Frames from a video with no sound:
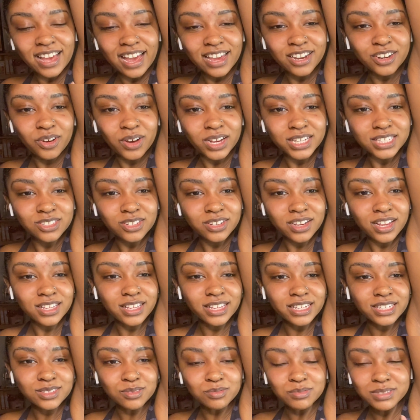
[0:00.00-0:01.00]
know I still got
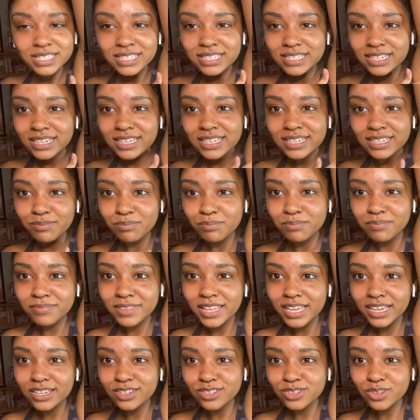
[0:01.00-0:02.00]
like some sticky
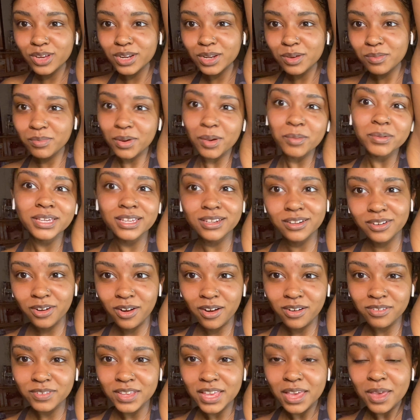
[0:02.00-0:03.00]
thingies on it, but I'm gonna get it off.
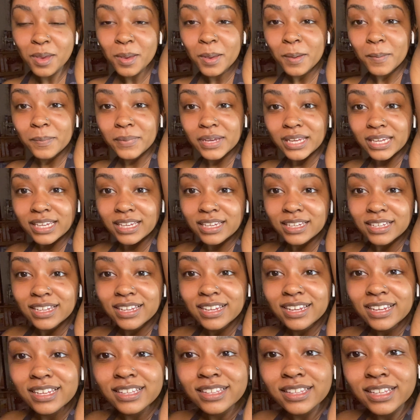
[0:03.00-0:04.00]
But
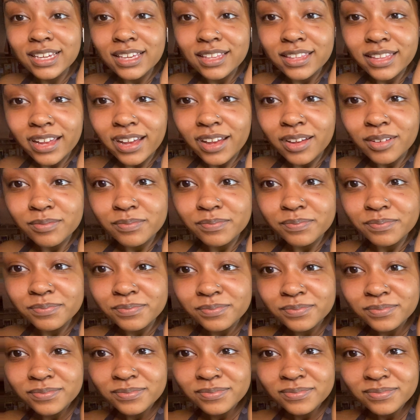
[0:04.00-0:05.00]
look at that.
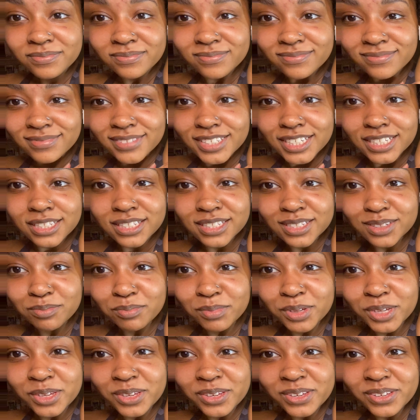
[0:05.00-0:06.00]

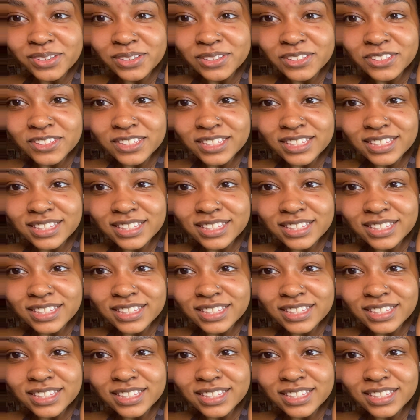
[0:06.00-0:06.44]
Smooth.